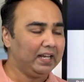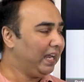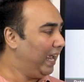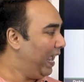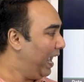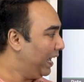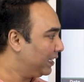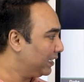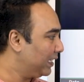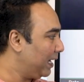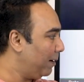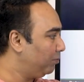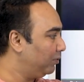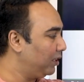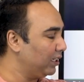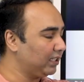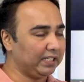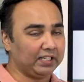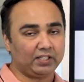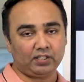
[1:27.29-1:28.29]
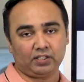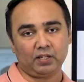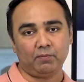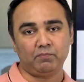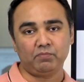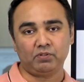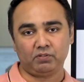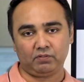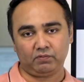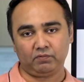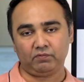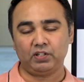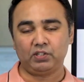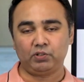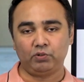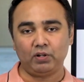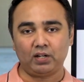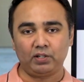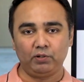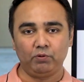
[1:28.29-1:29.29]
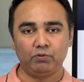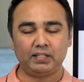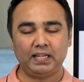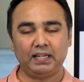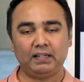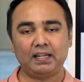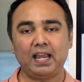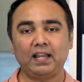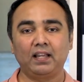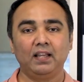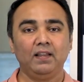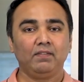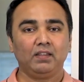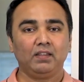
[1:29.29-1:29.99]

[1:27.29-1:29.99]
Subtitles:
except the systems which you are using. Like